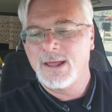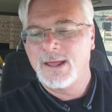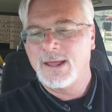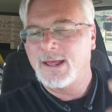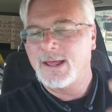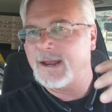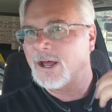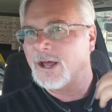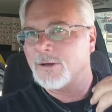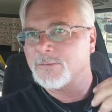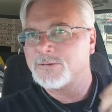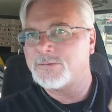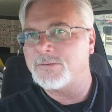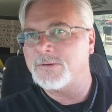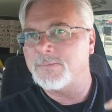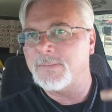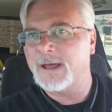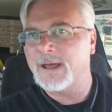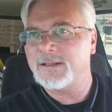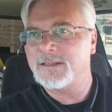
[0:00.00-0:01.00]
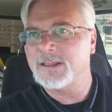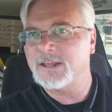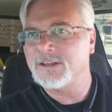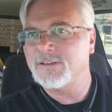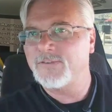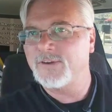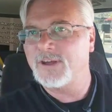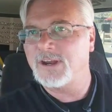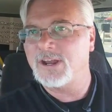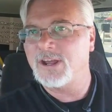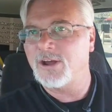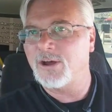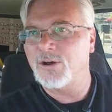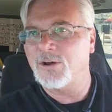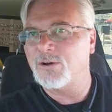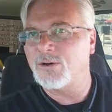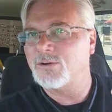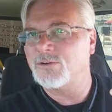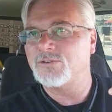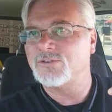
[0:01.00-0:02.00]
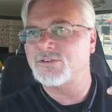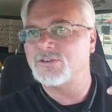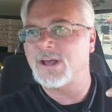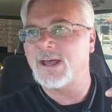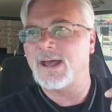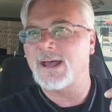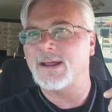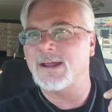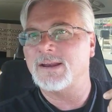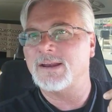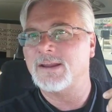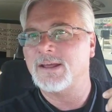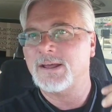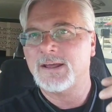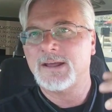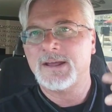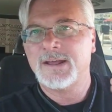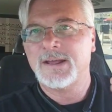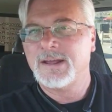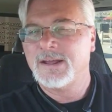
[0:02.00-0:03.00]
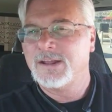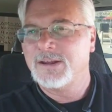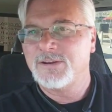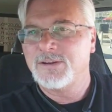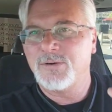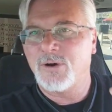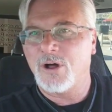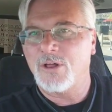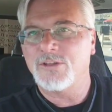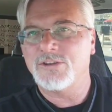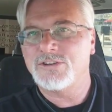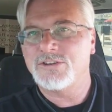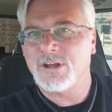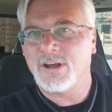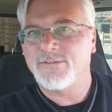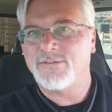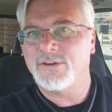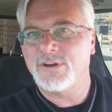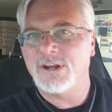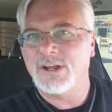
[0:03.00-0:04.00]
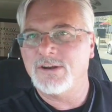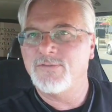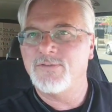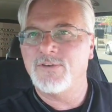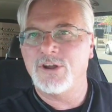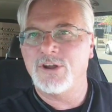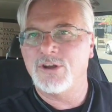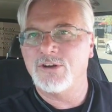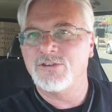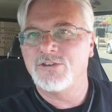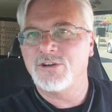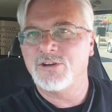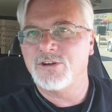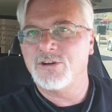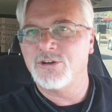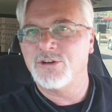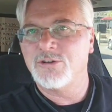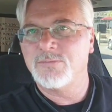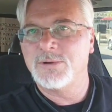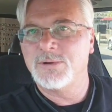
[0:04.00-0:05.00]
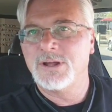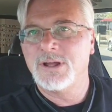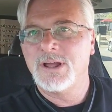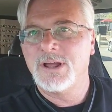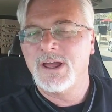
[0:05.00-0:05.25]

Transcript: It helps me make these videos and do all the stuff you need for YouTube.